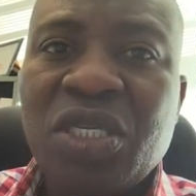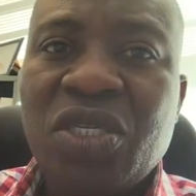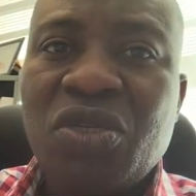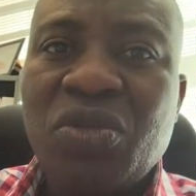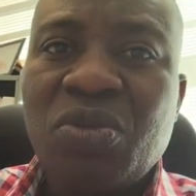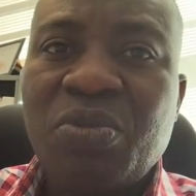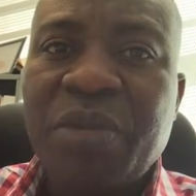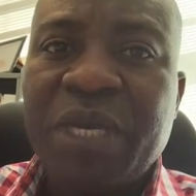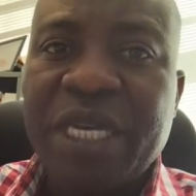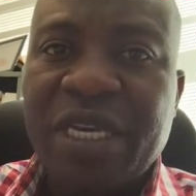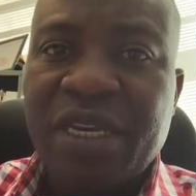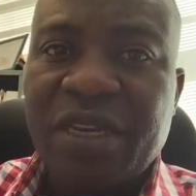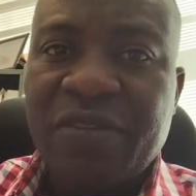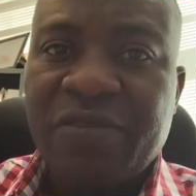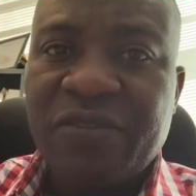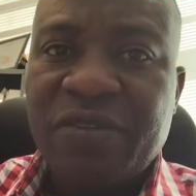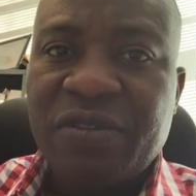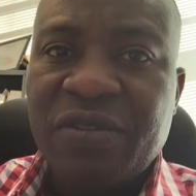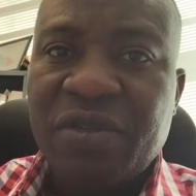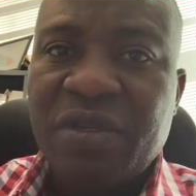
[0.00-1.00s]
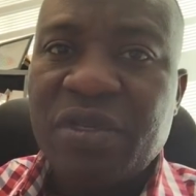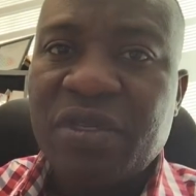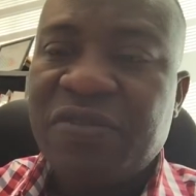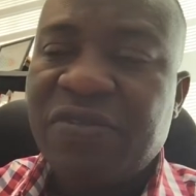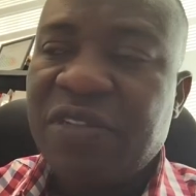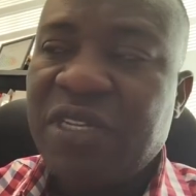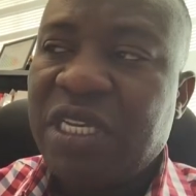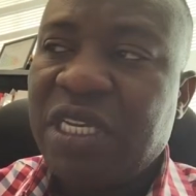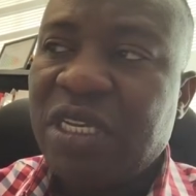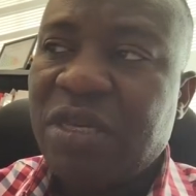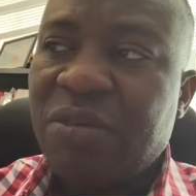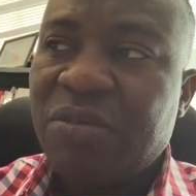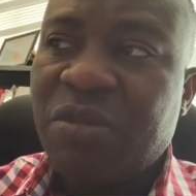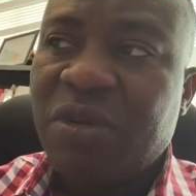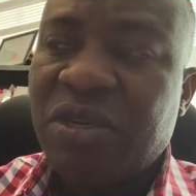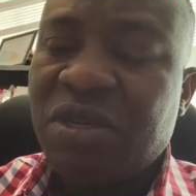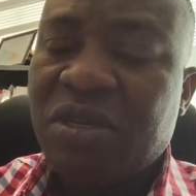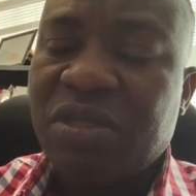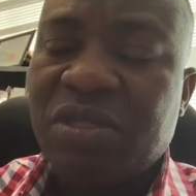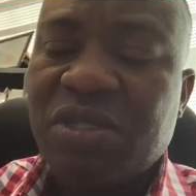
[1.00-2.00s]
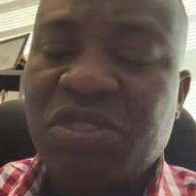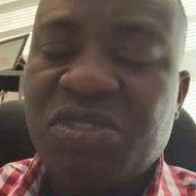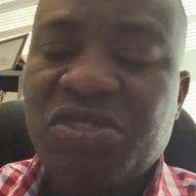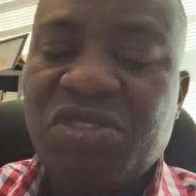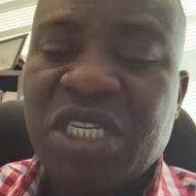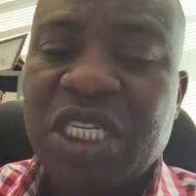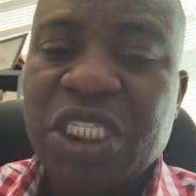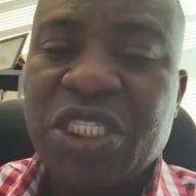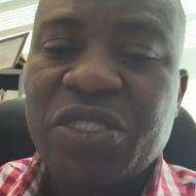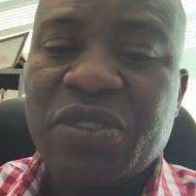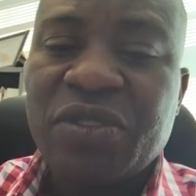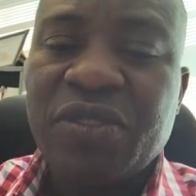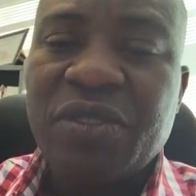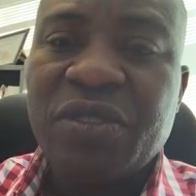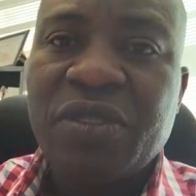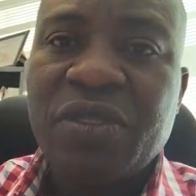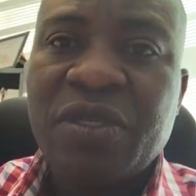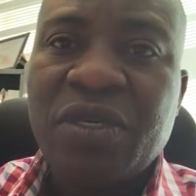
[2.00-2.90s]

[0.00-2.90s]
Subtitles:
to be careful of the liberal construction